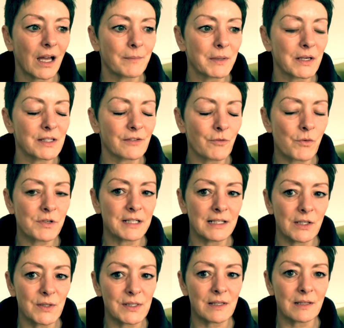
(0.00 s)
because I've already
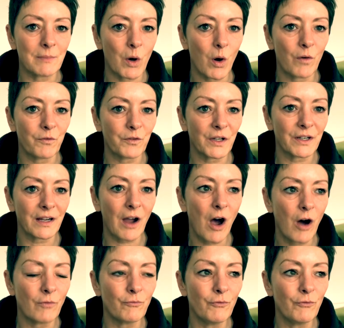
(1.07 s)
loosened them off and I can't